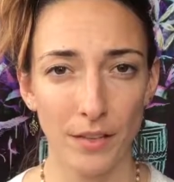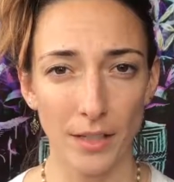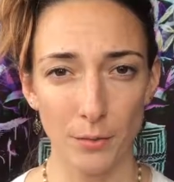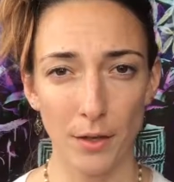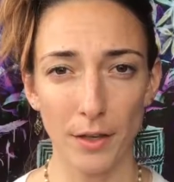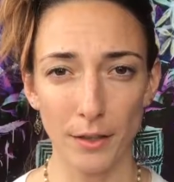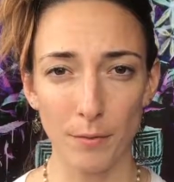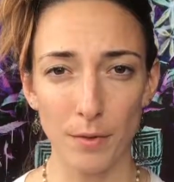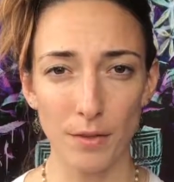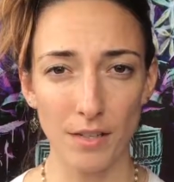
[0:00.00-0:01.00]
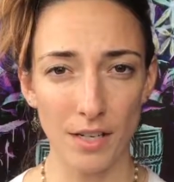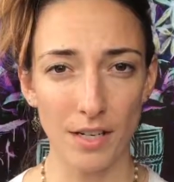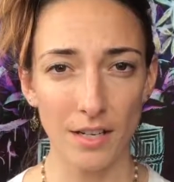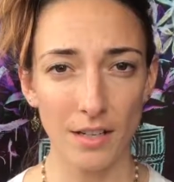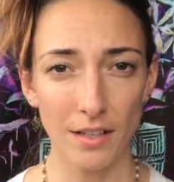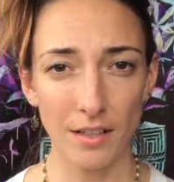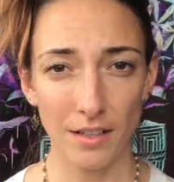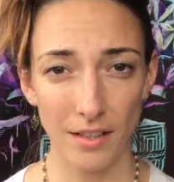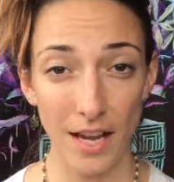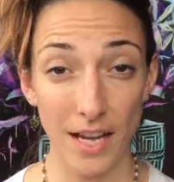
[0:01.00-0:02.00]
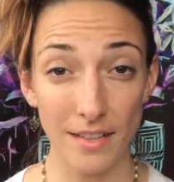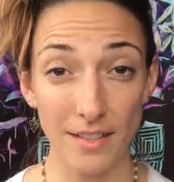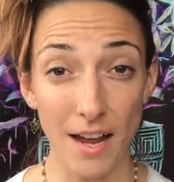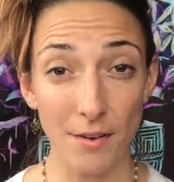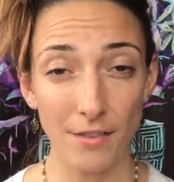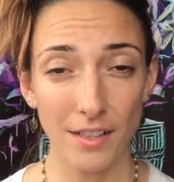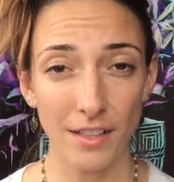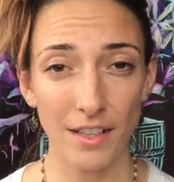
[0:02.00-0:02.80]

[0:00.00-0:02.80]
That's where our community hangs out.